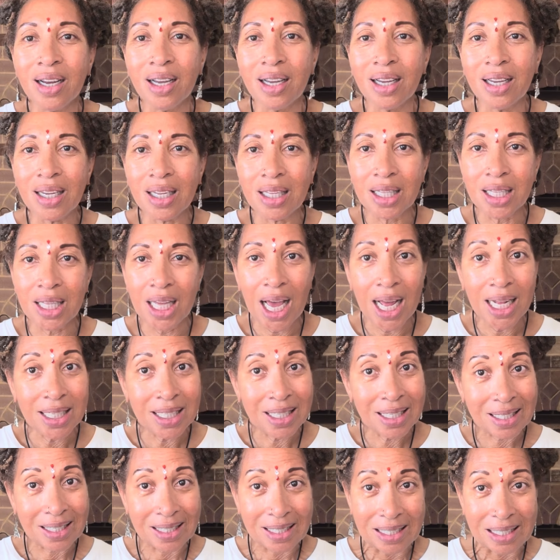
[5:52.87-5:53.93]
and
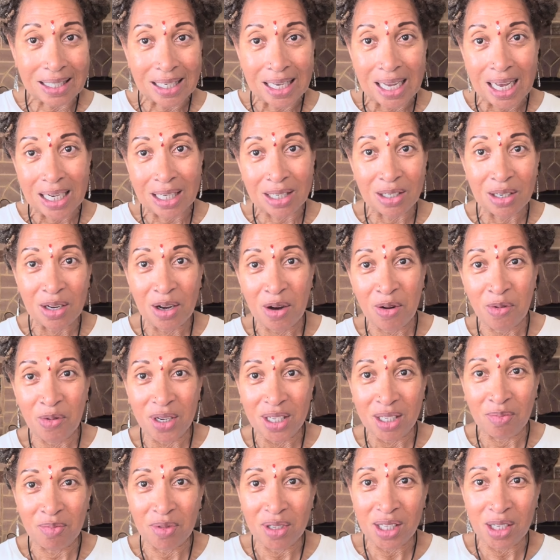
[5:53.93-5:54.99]
that's not gonna
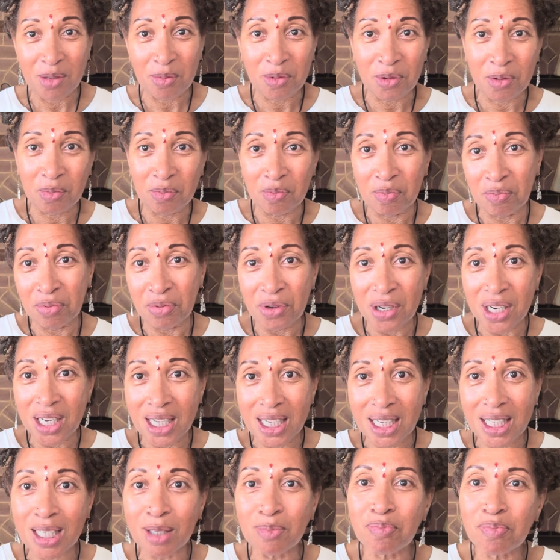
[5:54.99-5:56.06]
always be the
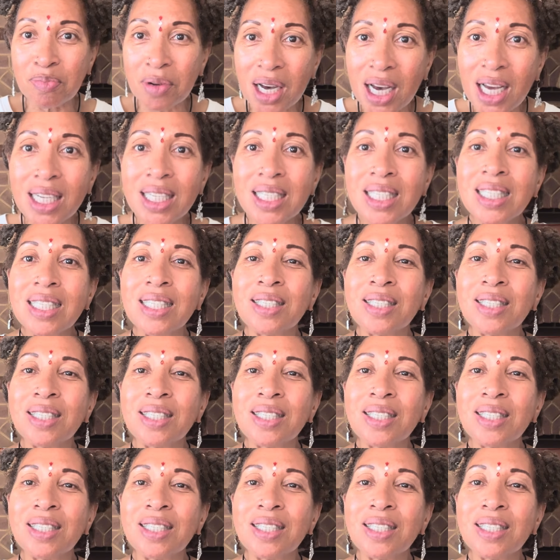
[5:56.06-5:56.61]
prettiest, but